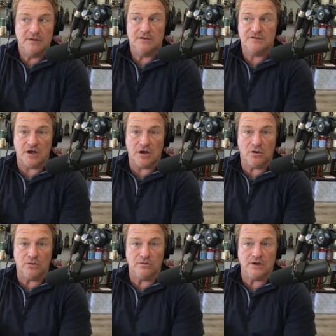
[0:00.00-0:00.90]
Mm-hmm.
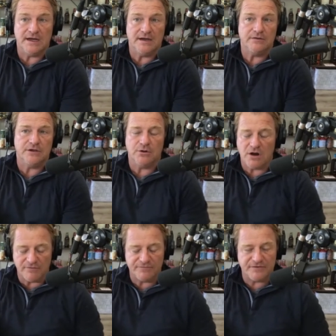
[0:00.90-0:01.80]
So, uh, you know,
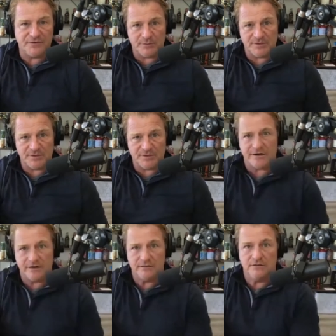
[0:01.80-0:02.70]
our fulfillment
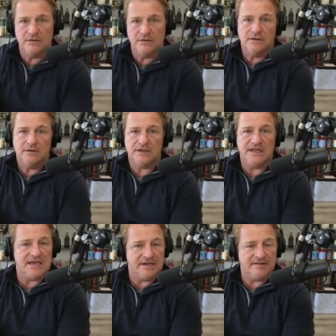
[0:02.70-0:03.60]
center in
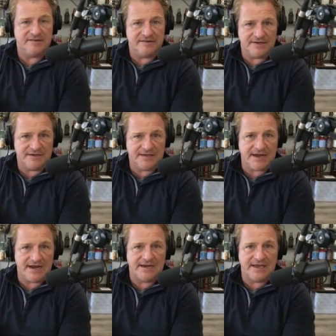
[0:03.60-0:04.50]
the East is in
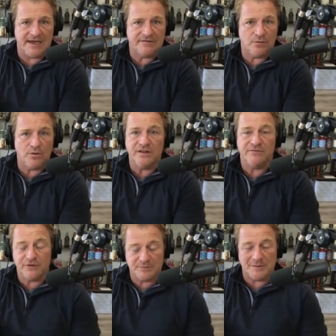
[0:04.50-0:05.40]
Connecticut. So one of the
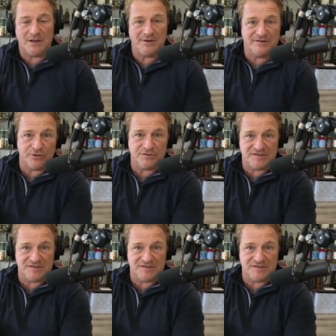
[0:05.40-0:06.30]
first people I went to go
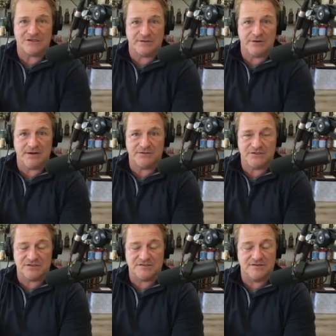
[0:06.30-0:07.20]
see actually when I was
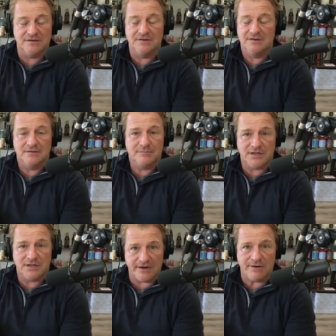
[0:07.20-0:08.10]
just
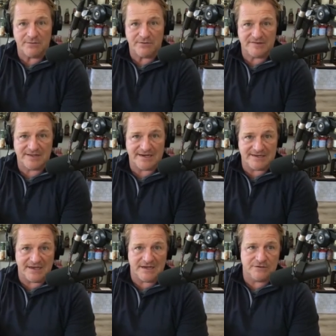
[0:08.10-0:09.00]
playing around with this
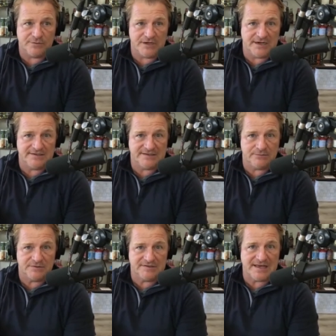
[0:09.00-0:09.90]
idea in 2019
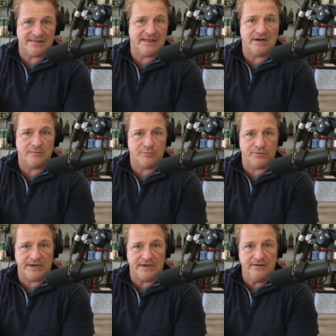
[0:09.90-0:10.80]
was Athletic
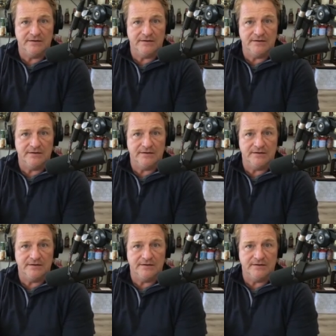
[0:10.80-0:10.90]
Brewing.